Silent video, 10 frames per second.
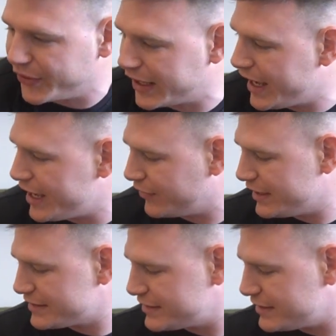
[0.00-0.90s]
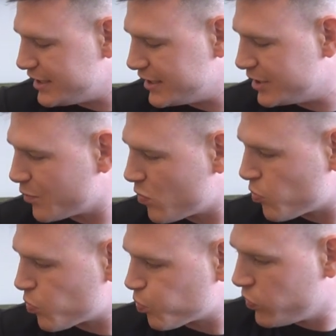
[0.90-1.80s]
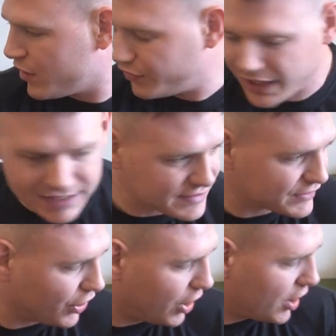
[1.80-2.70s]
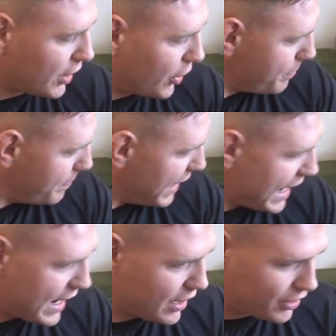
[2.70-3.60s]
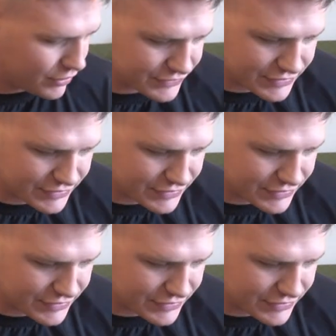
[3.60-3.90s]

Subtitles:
Okay, let's see. Let's talk about